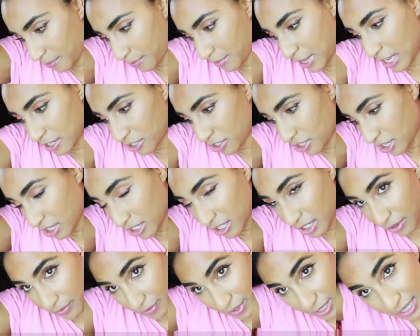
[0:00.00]
pictures
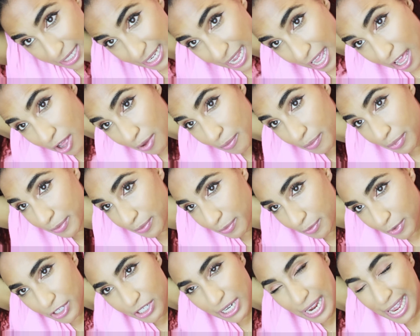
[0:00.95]
of the scalp
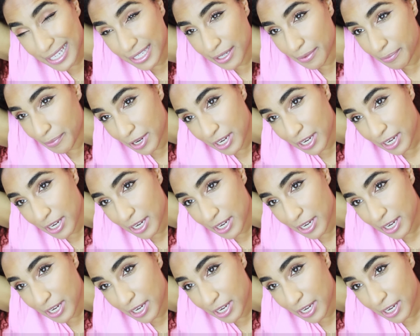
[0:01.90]
which hasn't